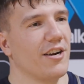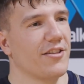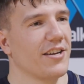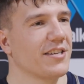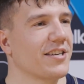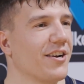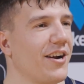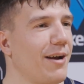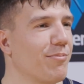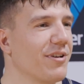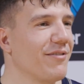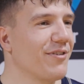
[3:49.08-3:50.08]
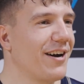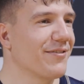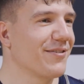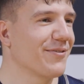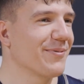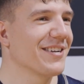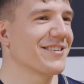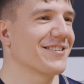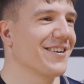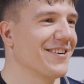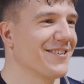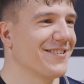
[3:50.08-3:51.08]
things can go happily ever after from there.
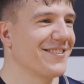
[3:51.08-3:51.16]
So.